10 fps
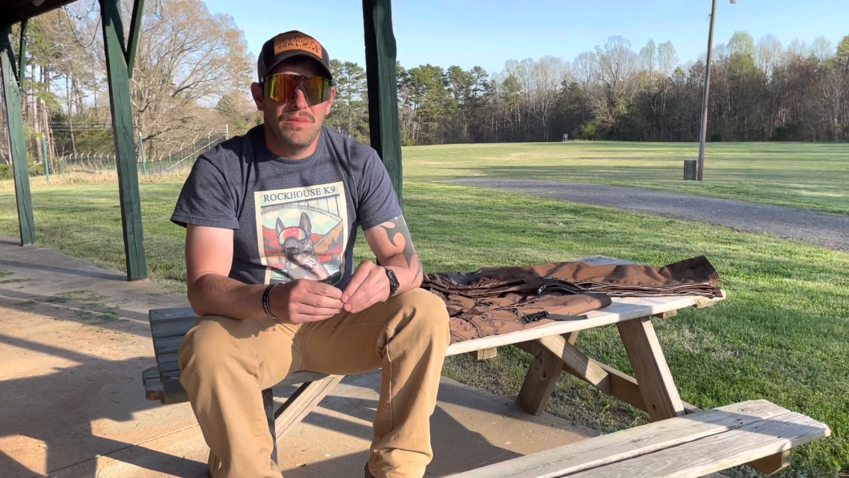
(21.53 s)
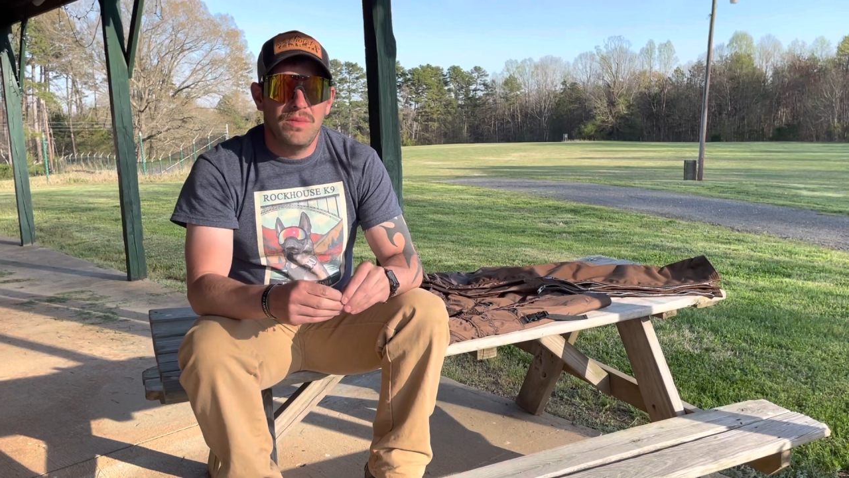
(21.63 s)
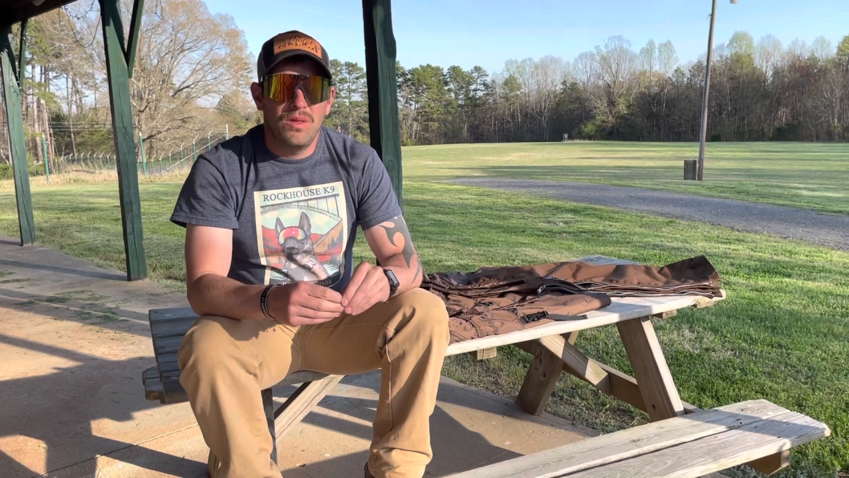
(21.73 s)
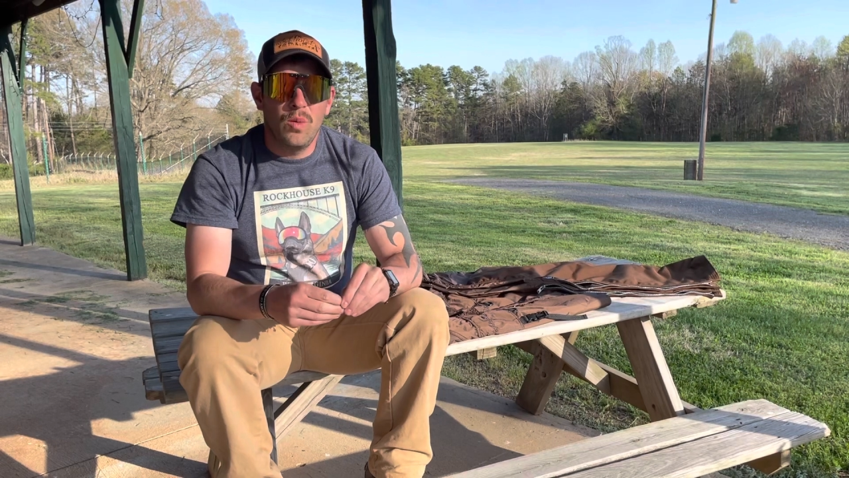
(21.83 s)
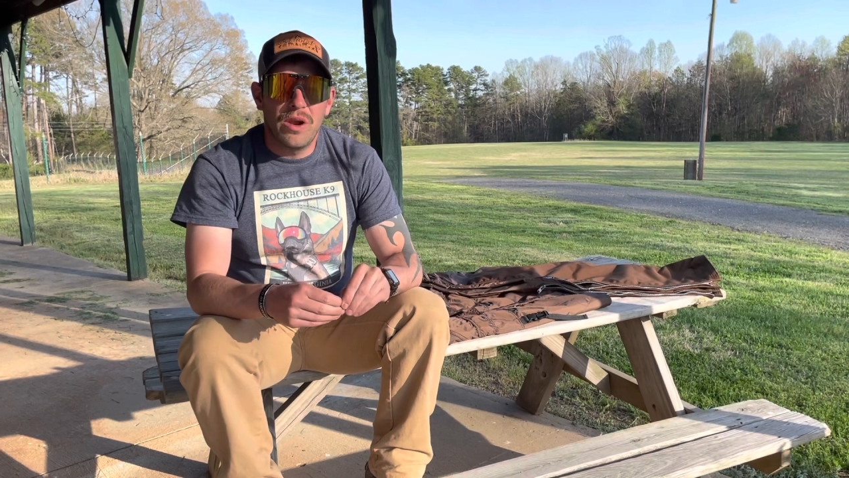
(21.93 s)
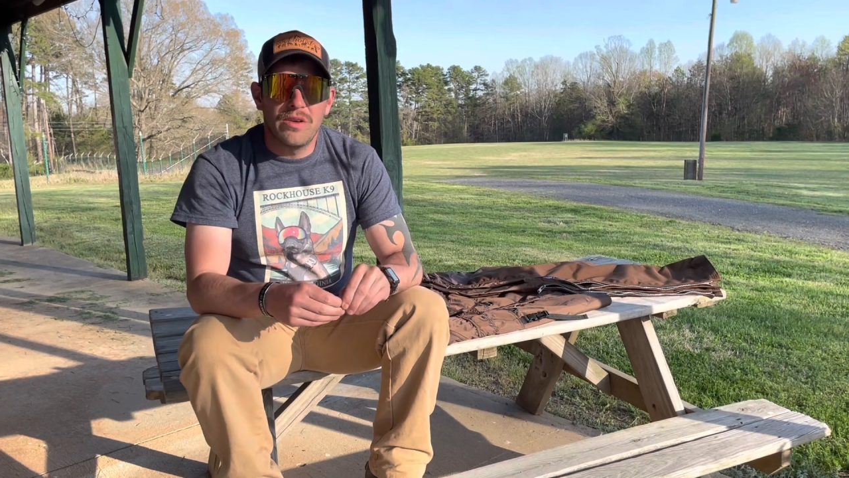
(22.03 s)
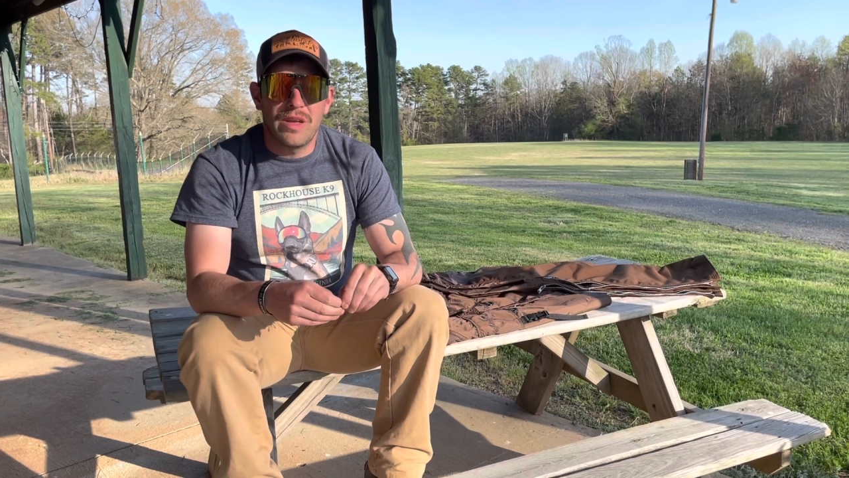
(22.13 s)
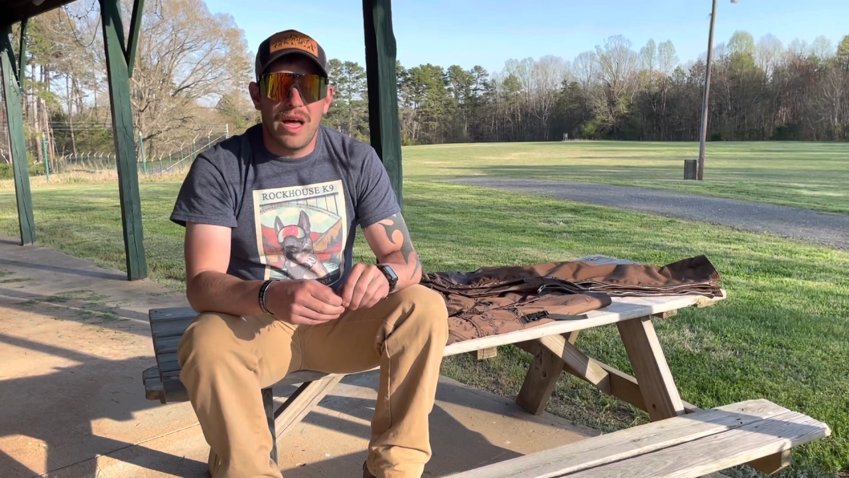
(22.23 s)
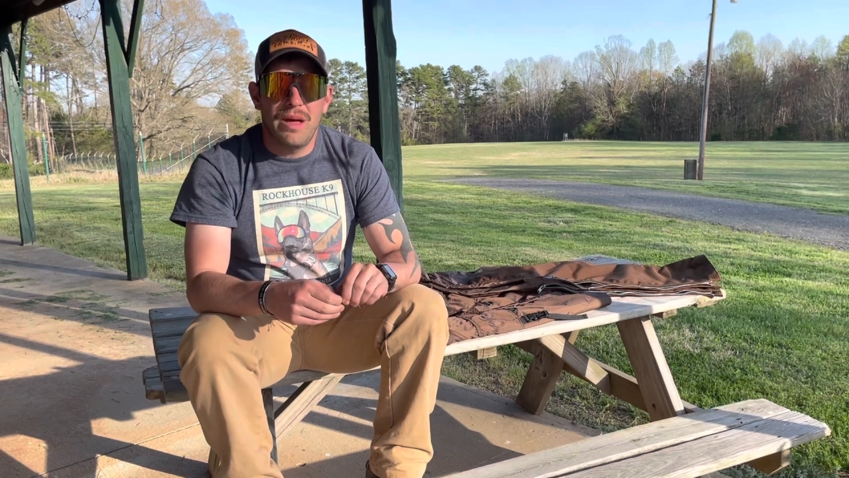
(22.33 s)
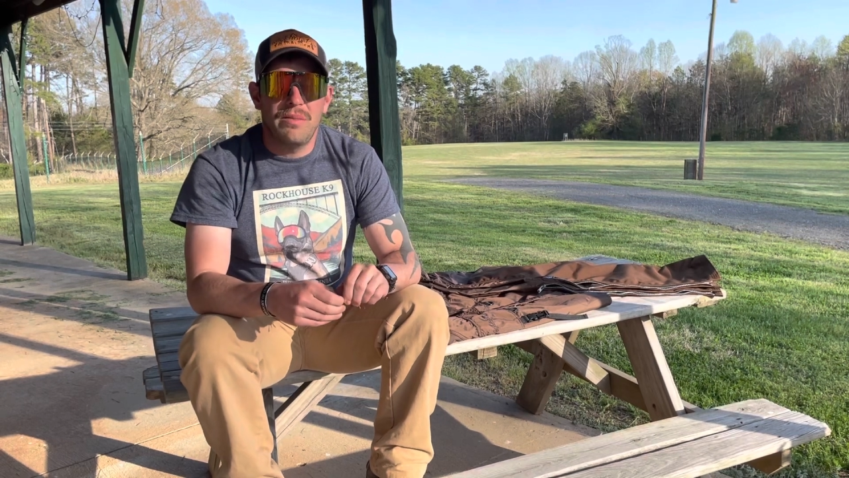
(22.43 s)
the
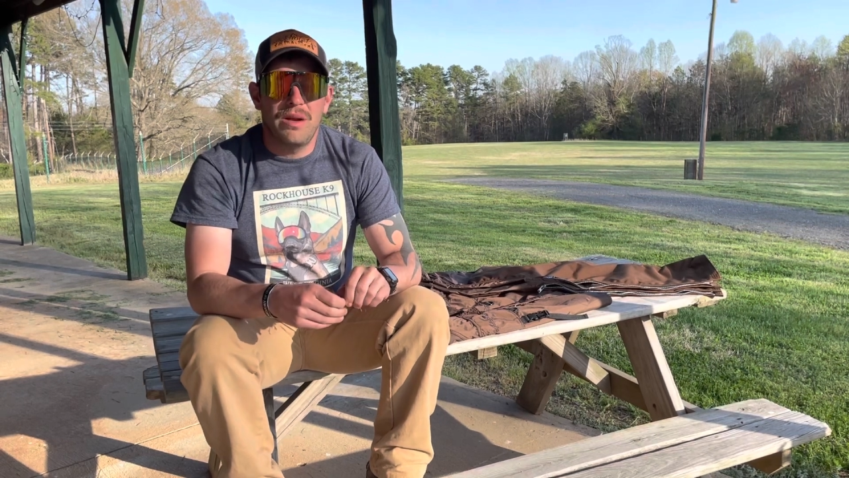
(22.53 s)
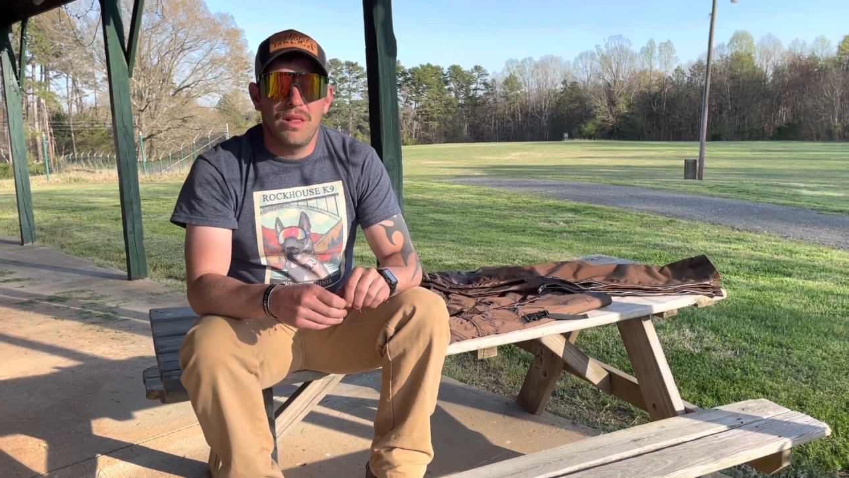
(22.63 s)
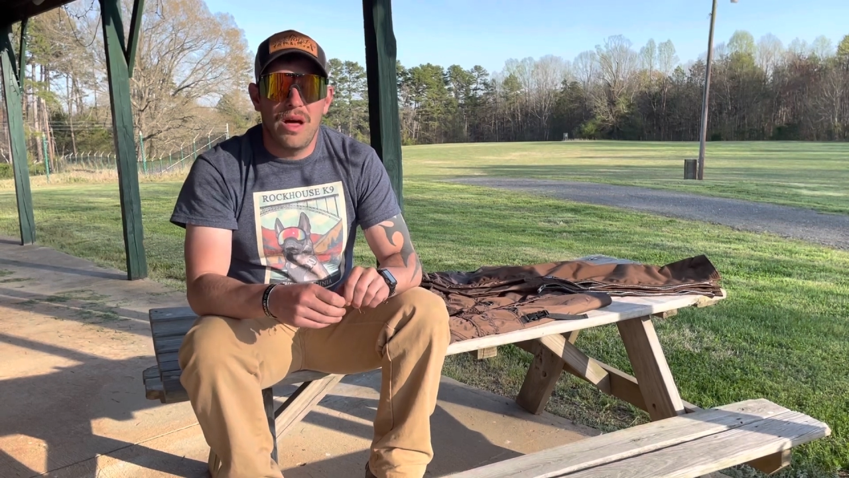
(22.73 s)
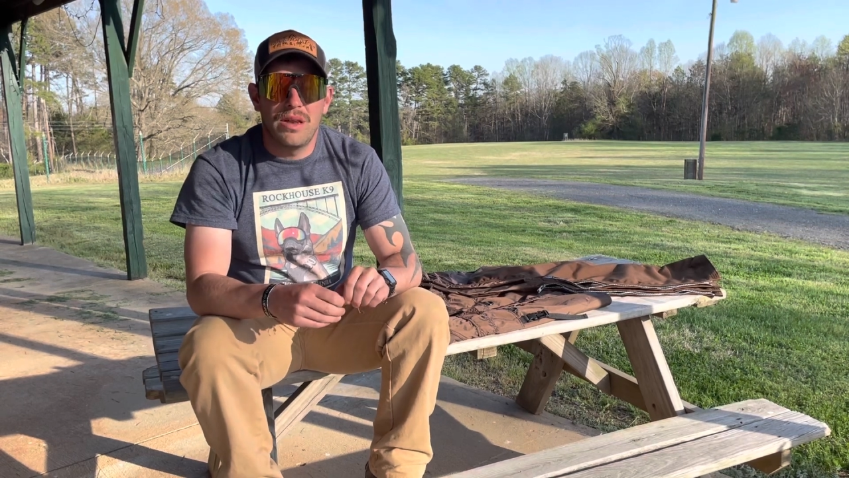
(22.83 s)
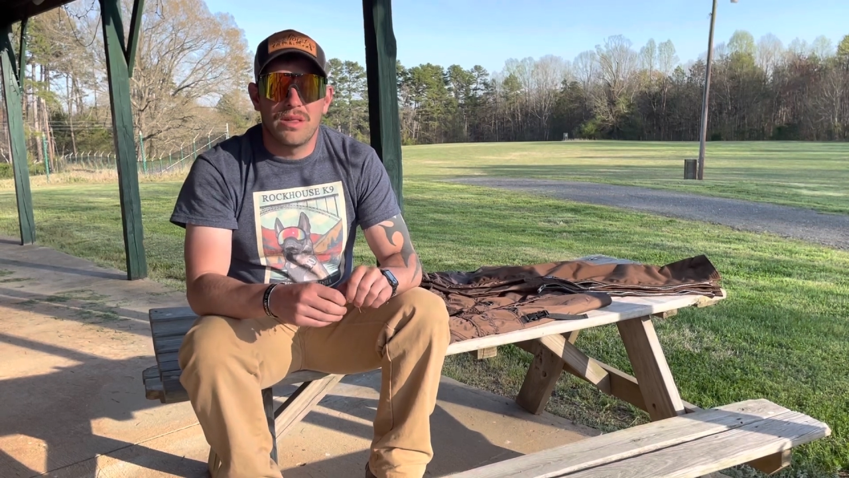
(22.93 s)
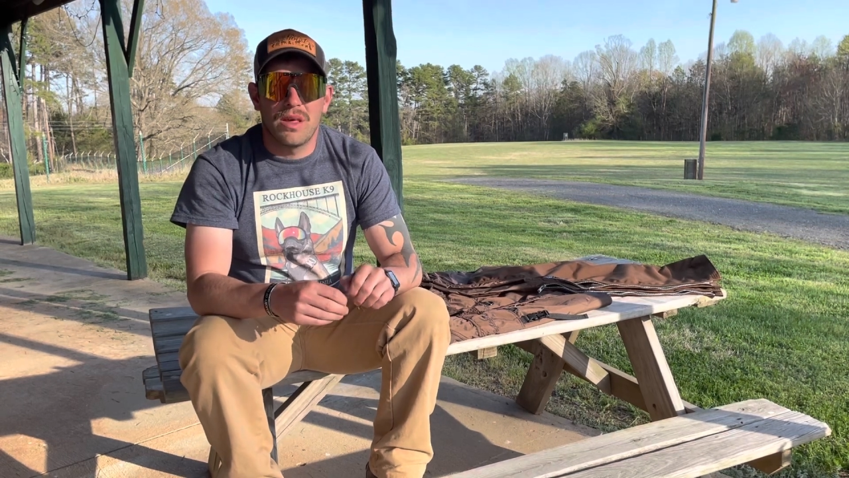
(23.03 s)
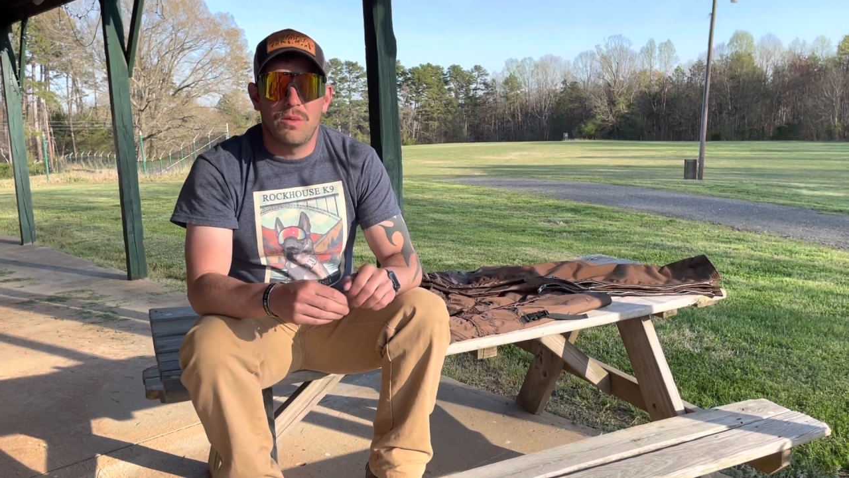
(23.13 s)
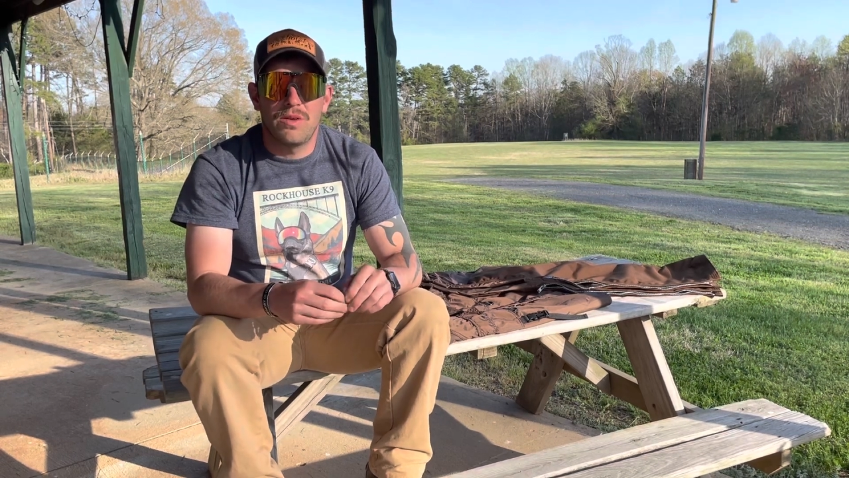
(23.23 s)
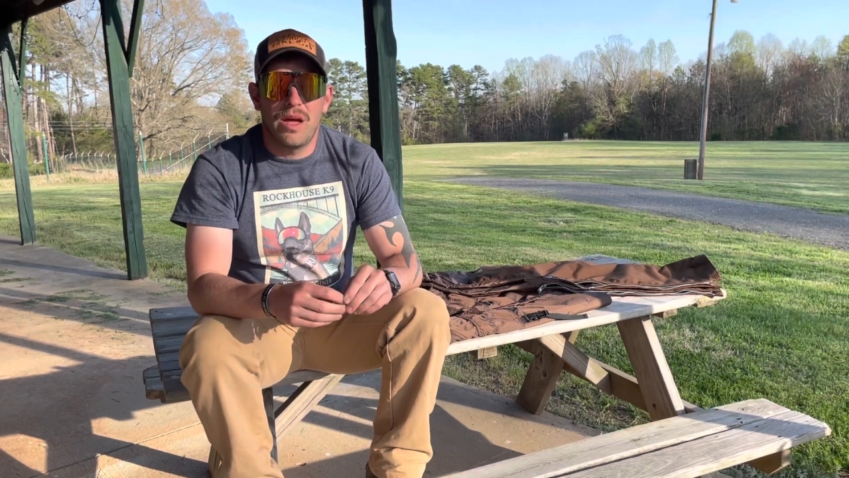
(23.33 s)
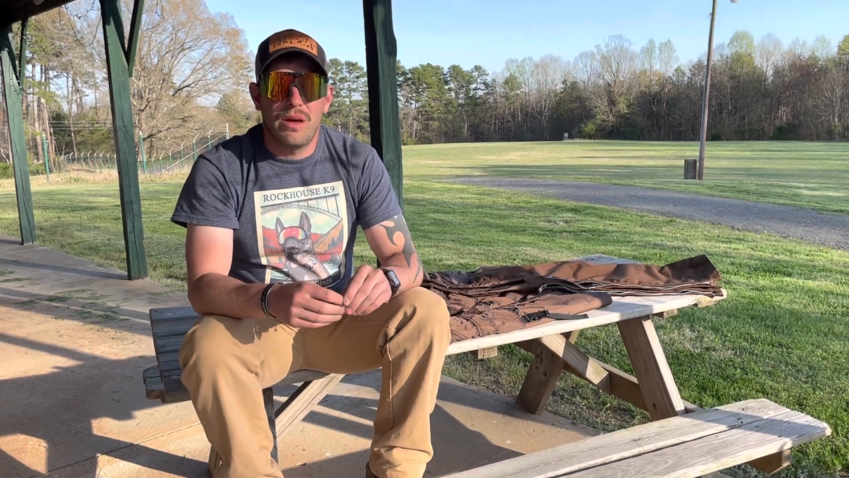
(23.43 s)
wintertime and a lot in the
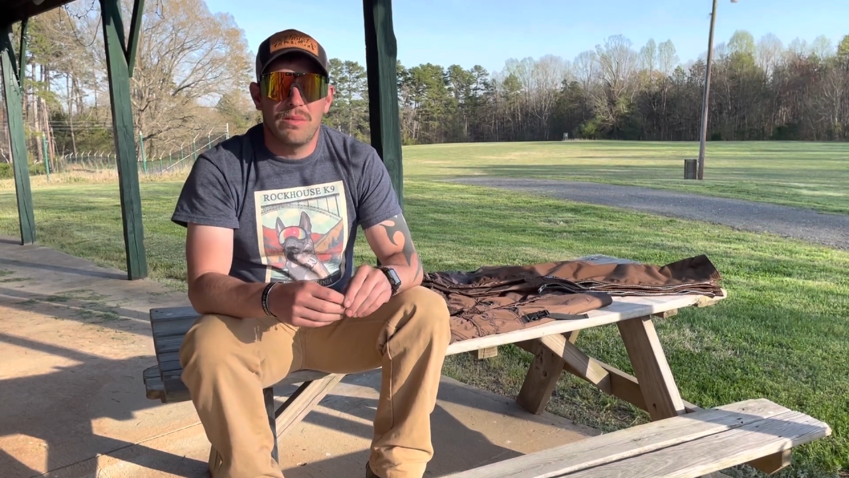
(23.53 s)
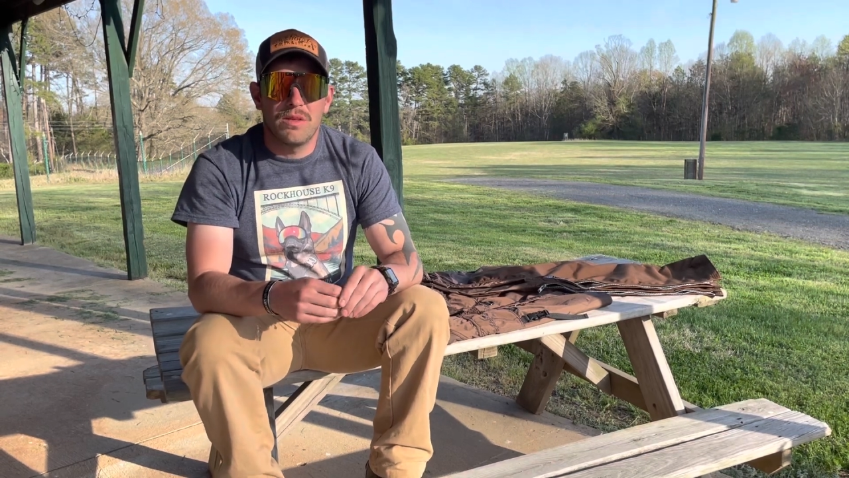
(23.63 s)
summertime,